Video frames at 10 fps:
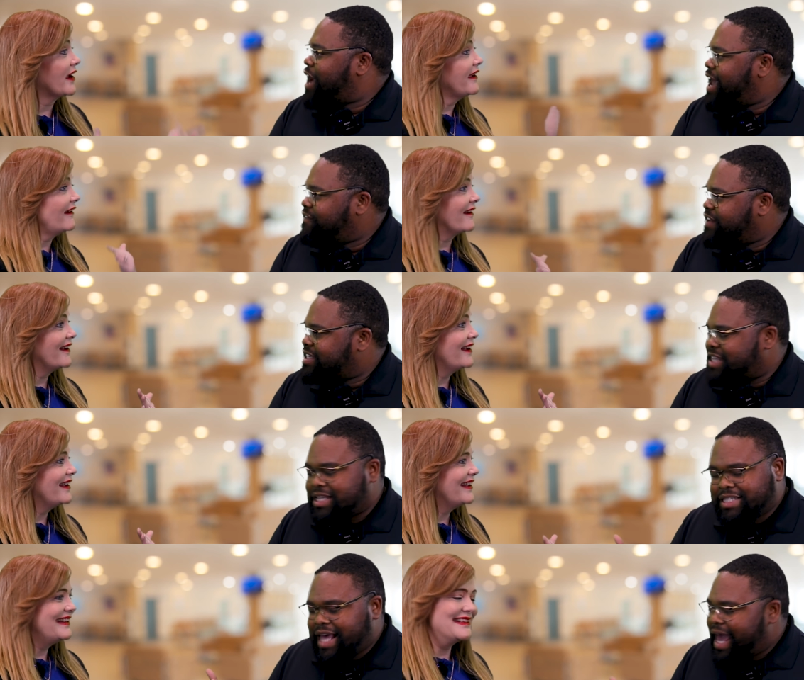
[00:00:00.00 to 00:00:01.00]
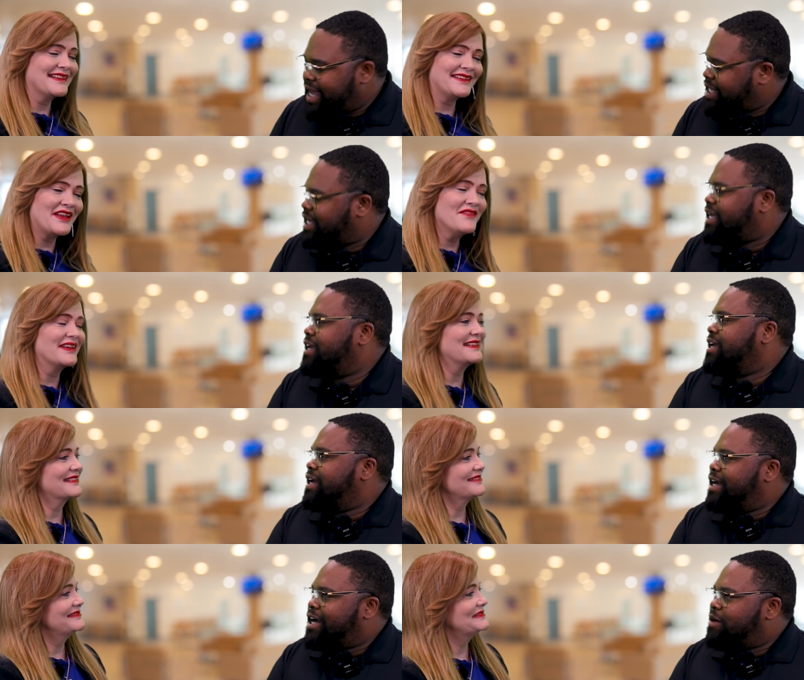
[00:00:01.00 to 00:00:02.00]
Speaker 1: graphics, right here, exactly. Love
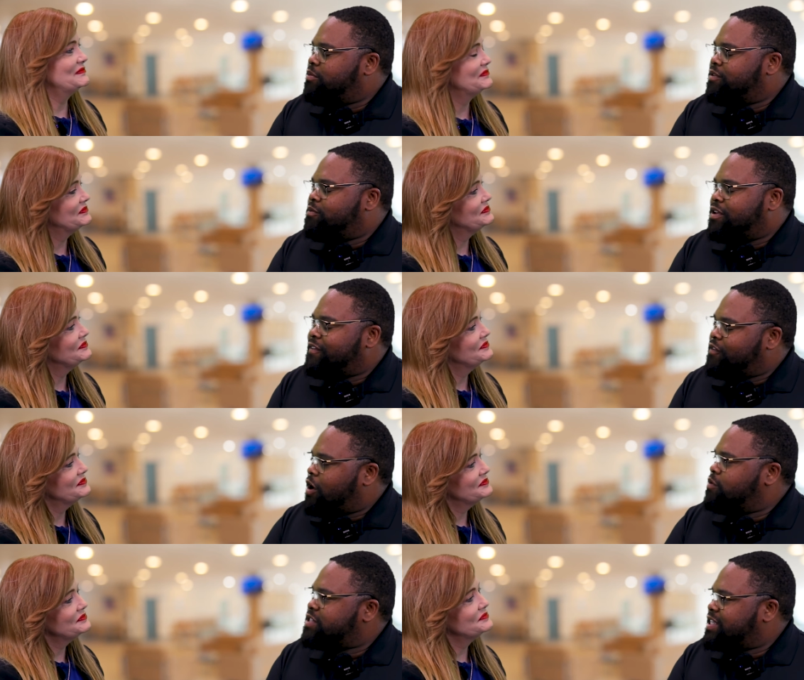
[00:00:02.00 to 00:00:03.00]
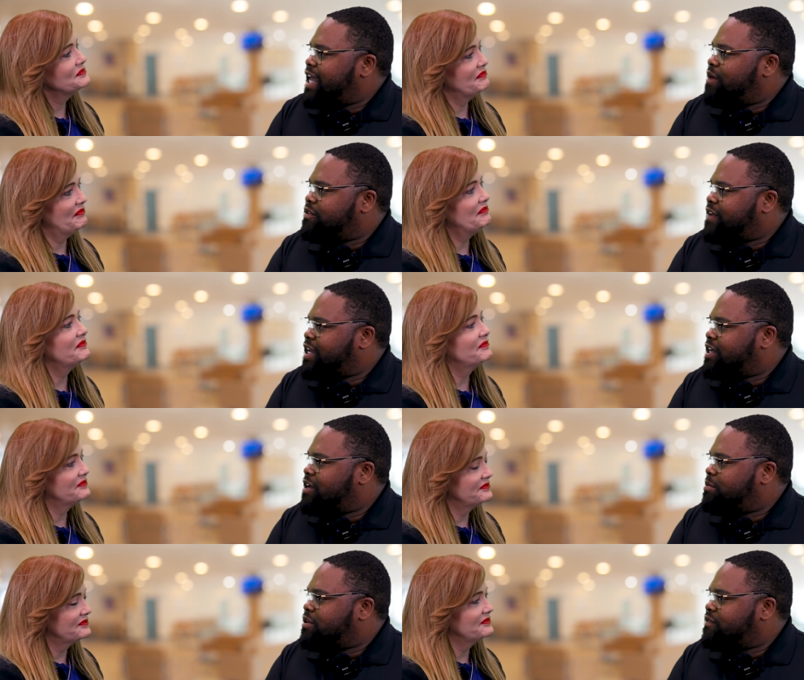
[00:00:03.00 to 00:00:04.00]
it. Um, we we hosting that. We've got a
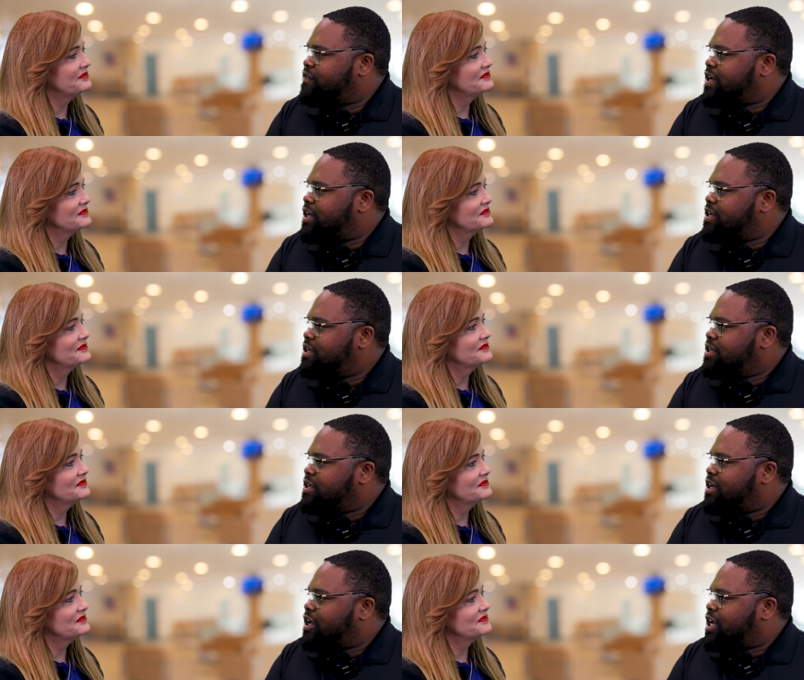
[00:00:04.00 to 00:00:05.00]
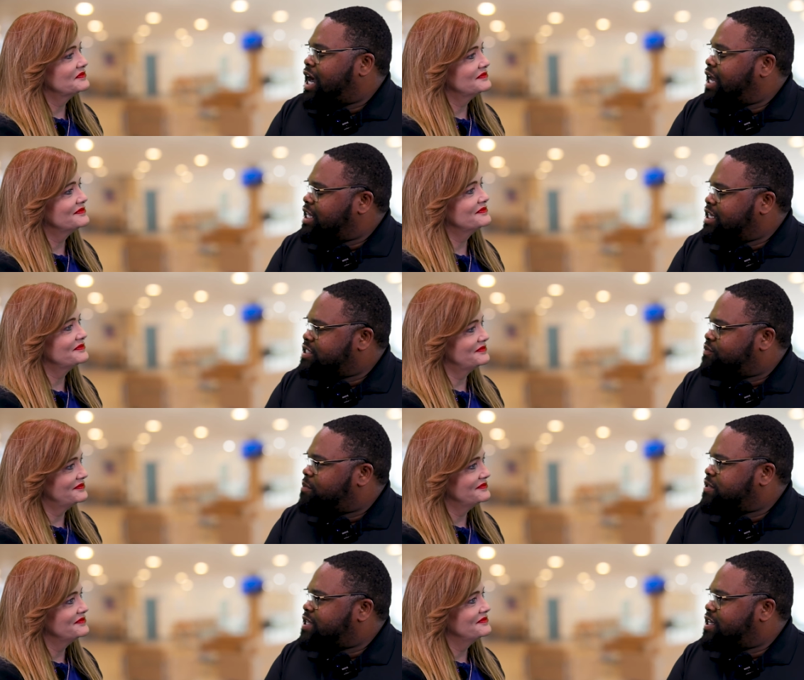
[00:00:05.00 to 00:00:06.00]
couple of uh, uh, colleagues and
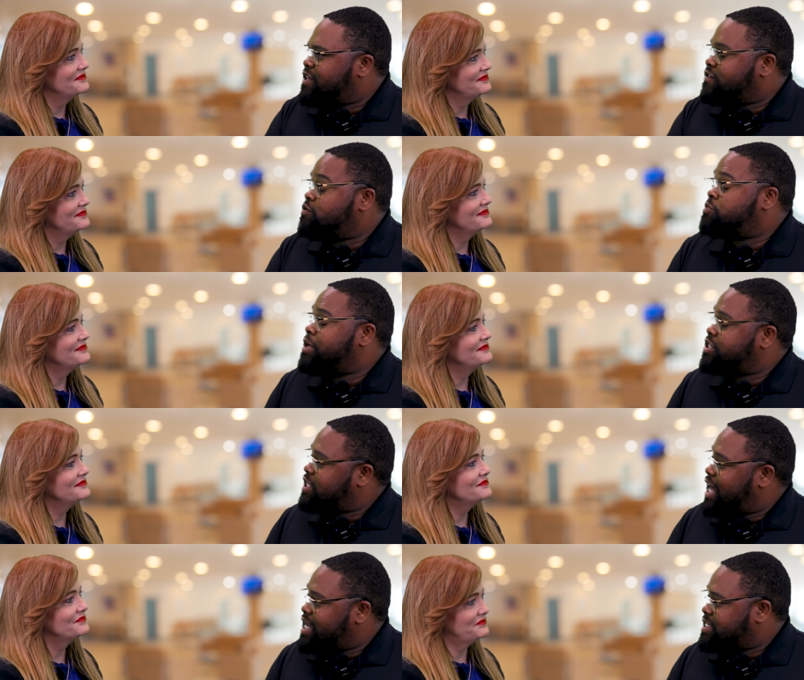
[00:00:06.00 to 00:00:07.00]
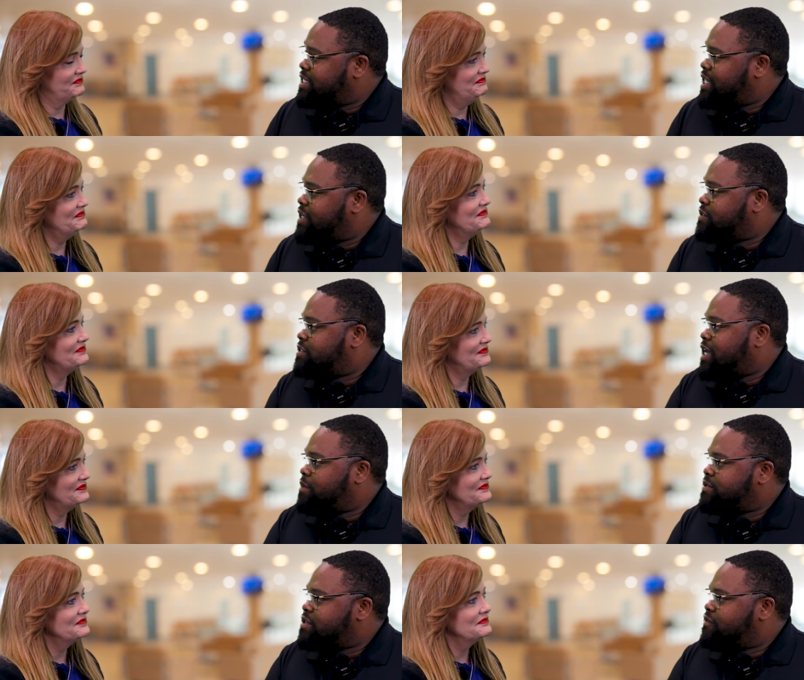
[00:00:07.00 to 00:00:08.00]
representatives who specialize in mm-hmm. those types